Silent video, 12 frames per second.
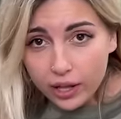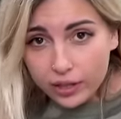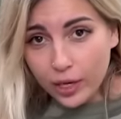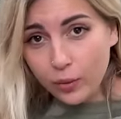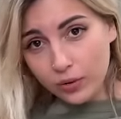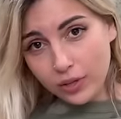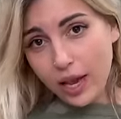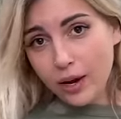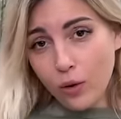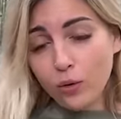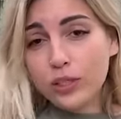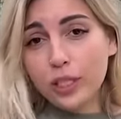They will not
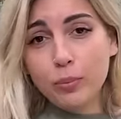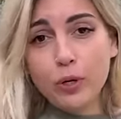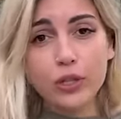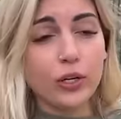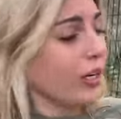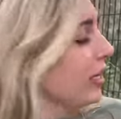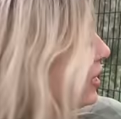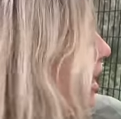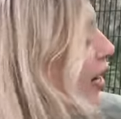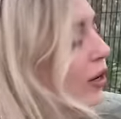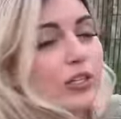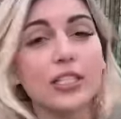only put their
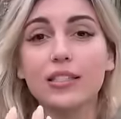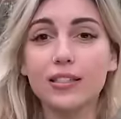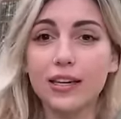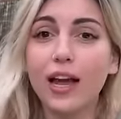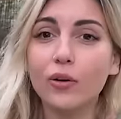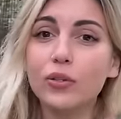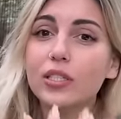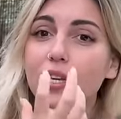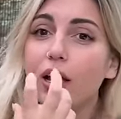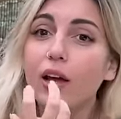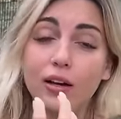entire snouts